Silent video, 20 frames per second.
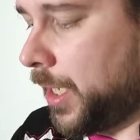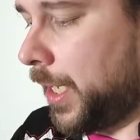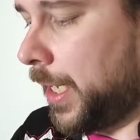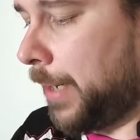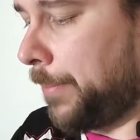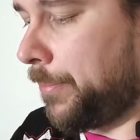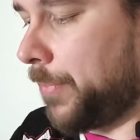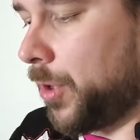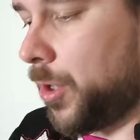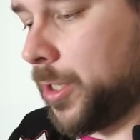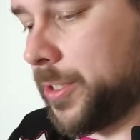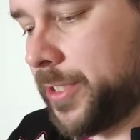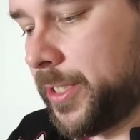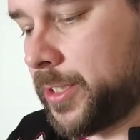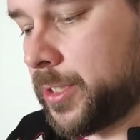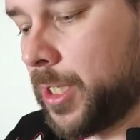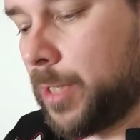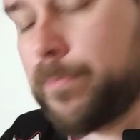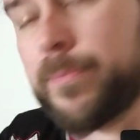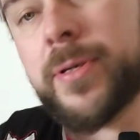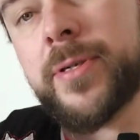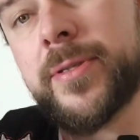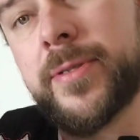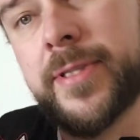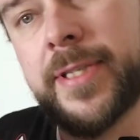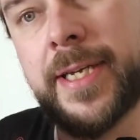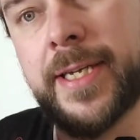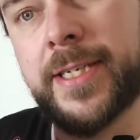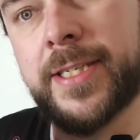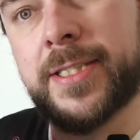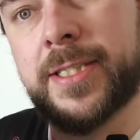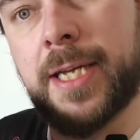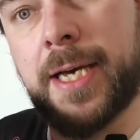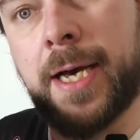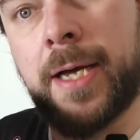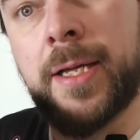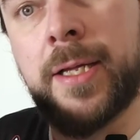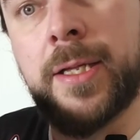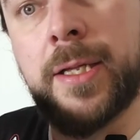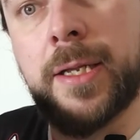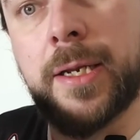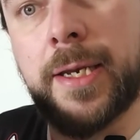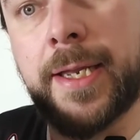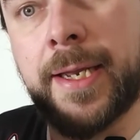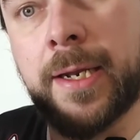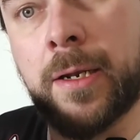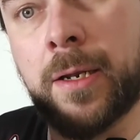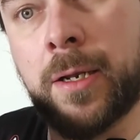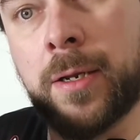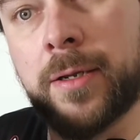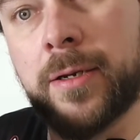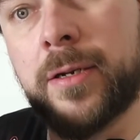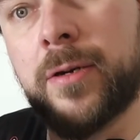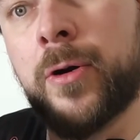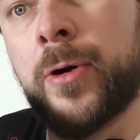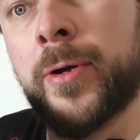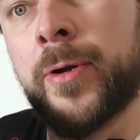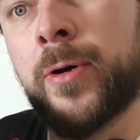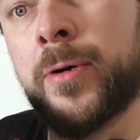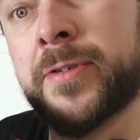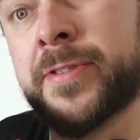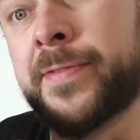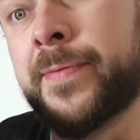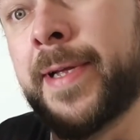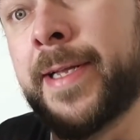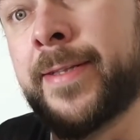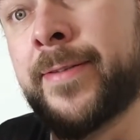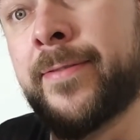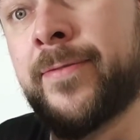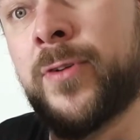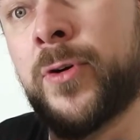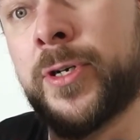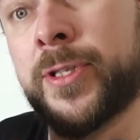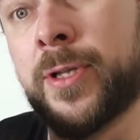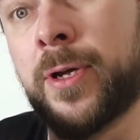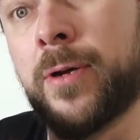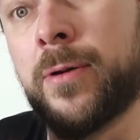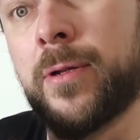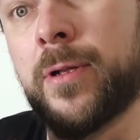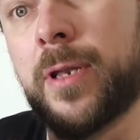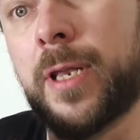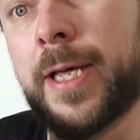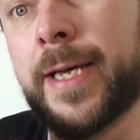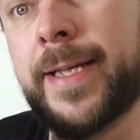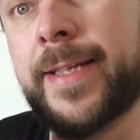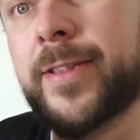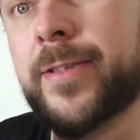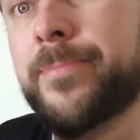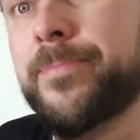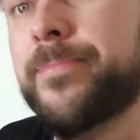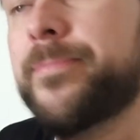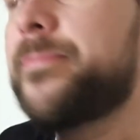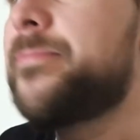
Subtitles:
On the top, there's a little on-off switch for the light.